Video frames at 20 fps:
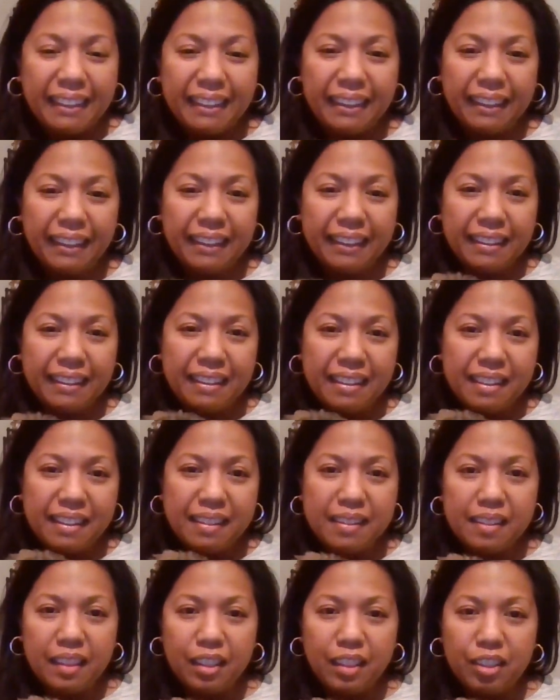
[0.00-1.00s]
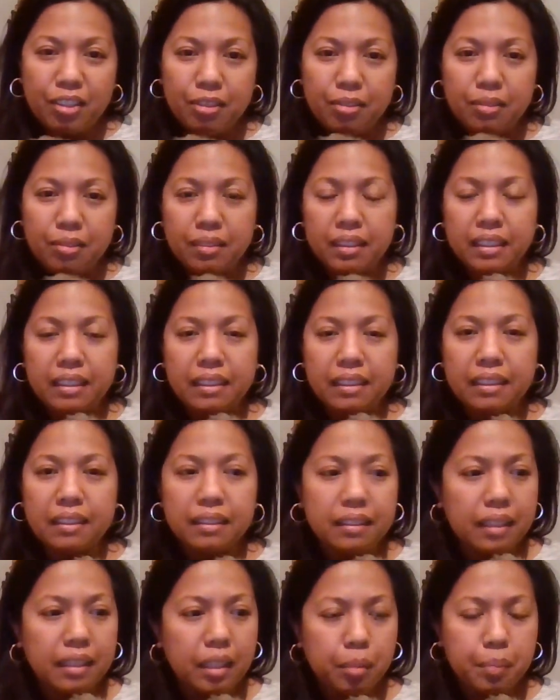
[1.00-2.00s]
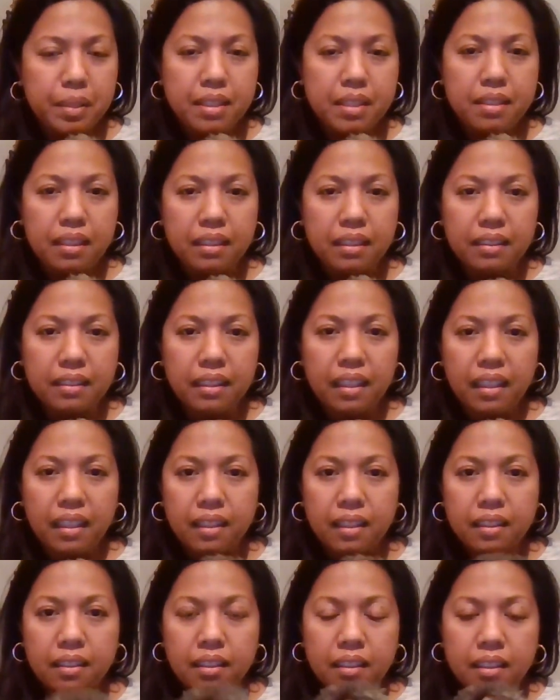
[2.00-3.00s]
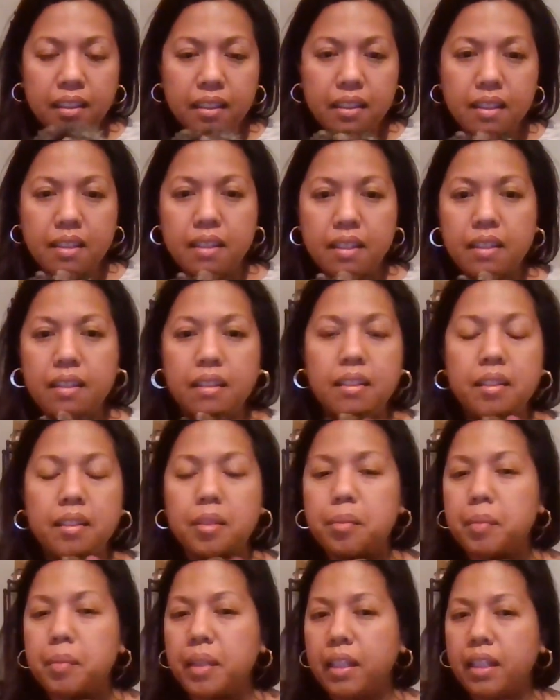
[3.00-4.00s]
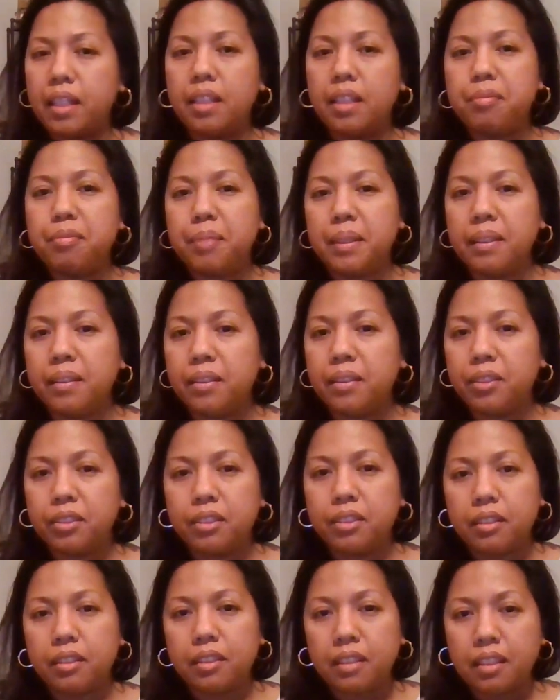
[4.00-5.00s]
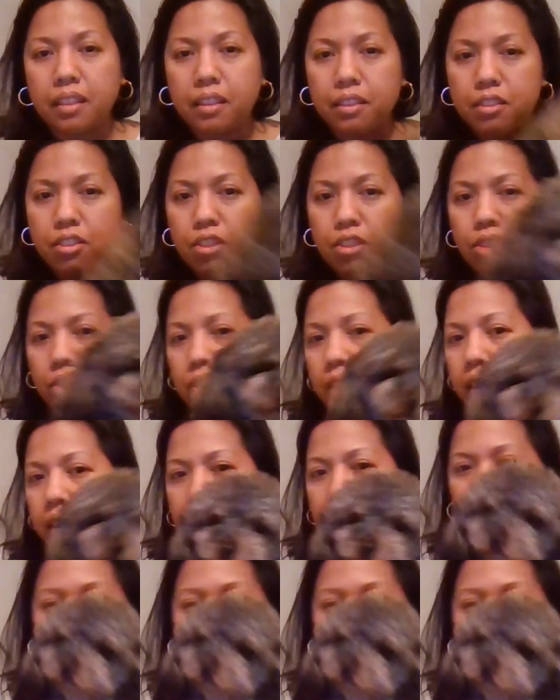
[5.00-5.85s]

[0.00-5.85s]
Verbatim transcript: Hi guys, how you doing? Happy Sunday. Um, I have my little girl here, Julie.